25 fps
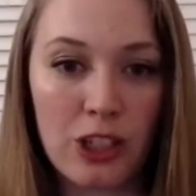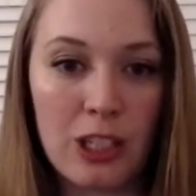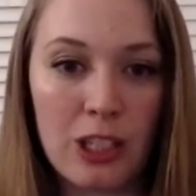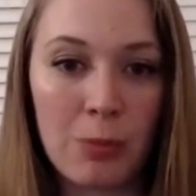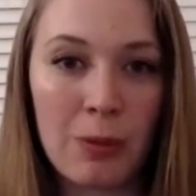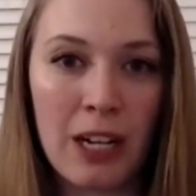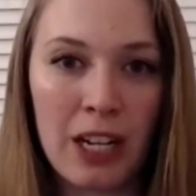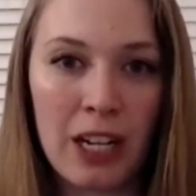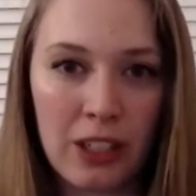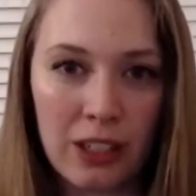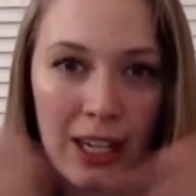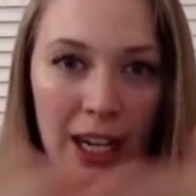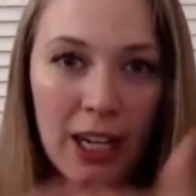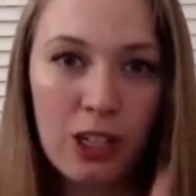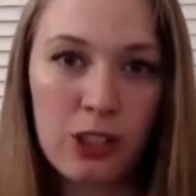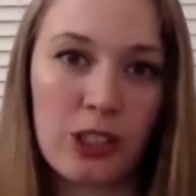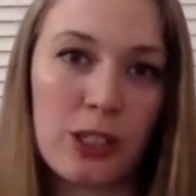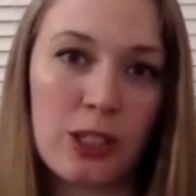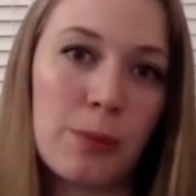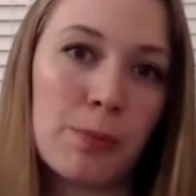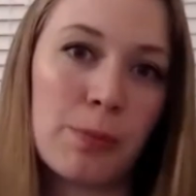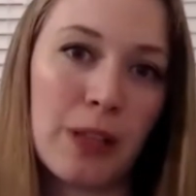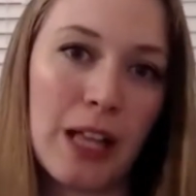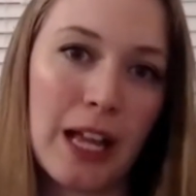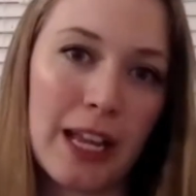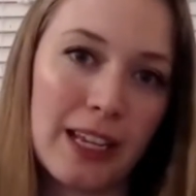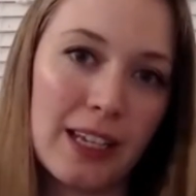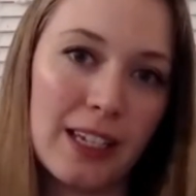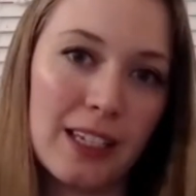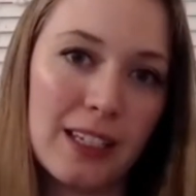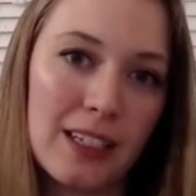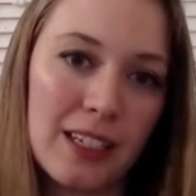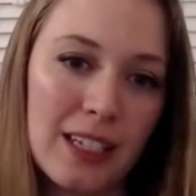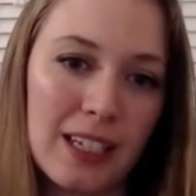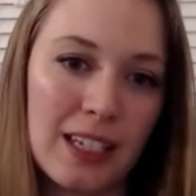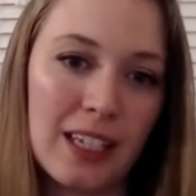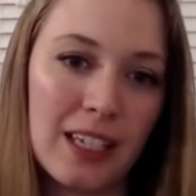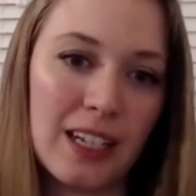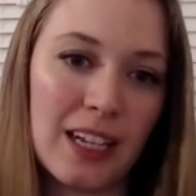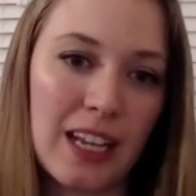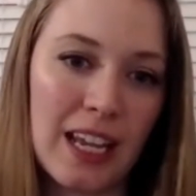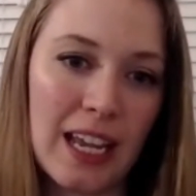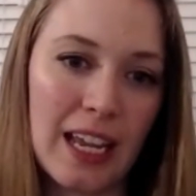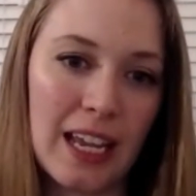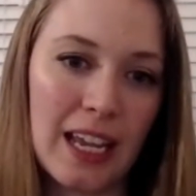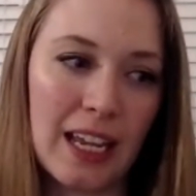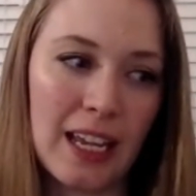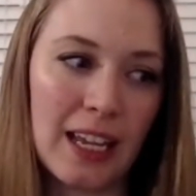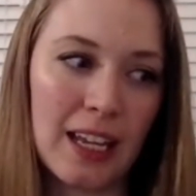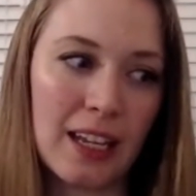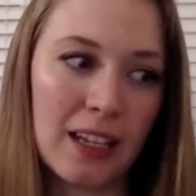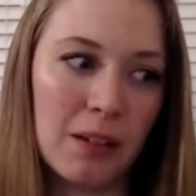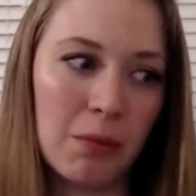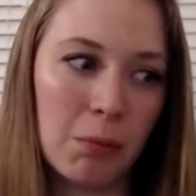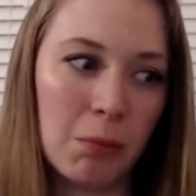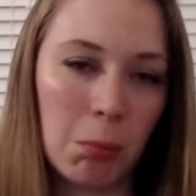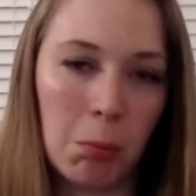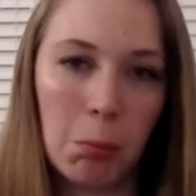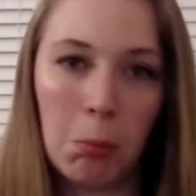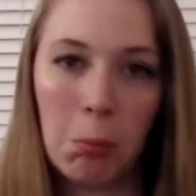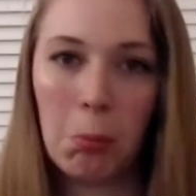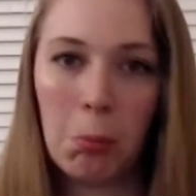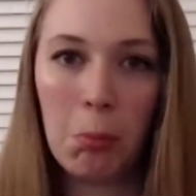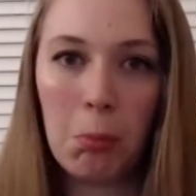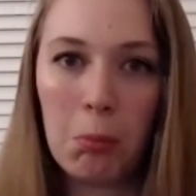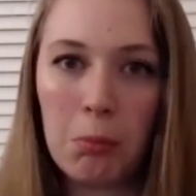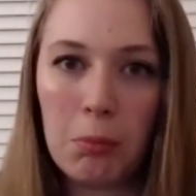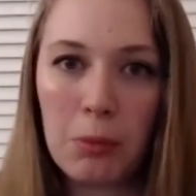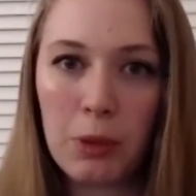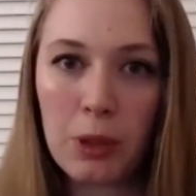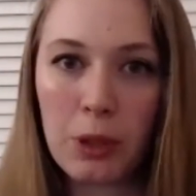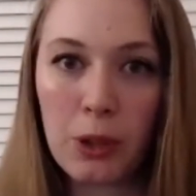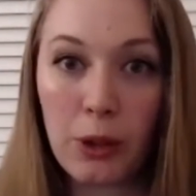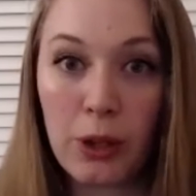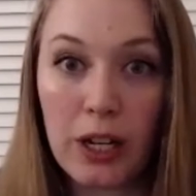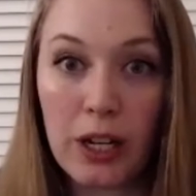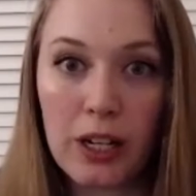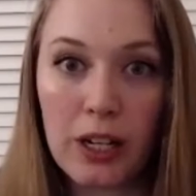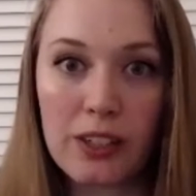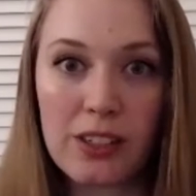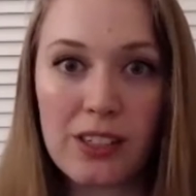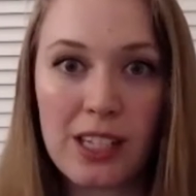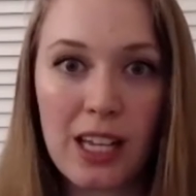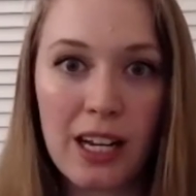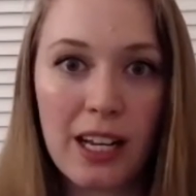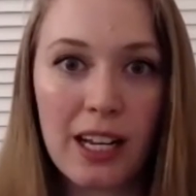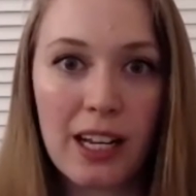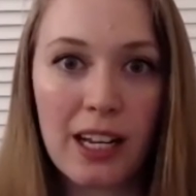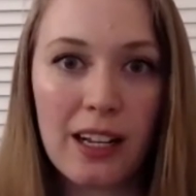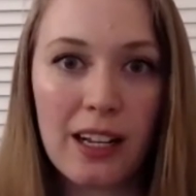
but I could actually apply it in a career setting.